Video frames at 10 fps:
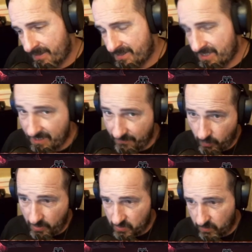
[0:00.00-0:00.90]
Take it for
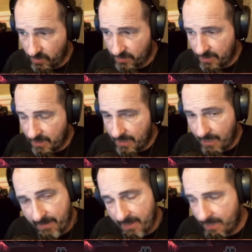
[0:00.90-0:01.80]
what it's worth. I
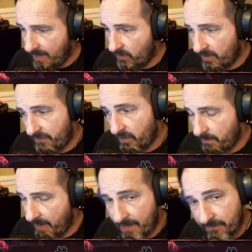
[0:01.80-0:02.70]
mean, I want to feel
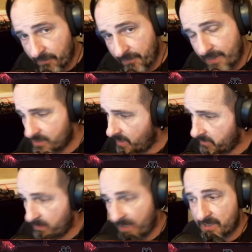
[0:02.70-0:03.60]
bad for FaZe Dubs,
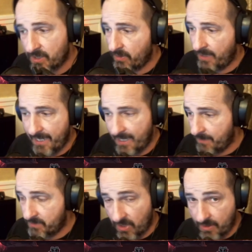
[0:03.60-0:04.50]
but I don't.
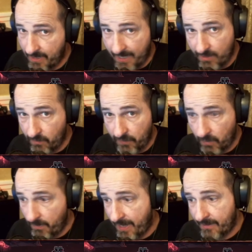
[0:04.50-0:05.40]
I'm sorry, I don't feel
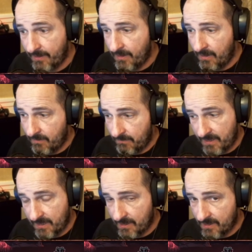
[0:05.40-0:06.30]
bad,
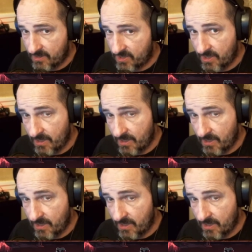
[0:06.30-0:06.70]
because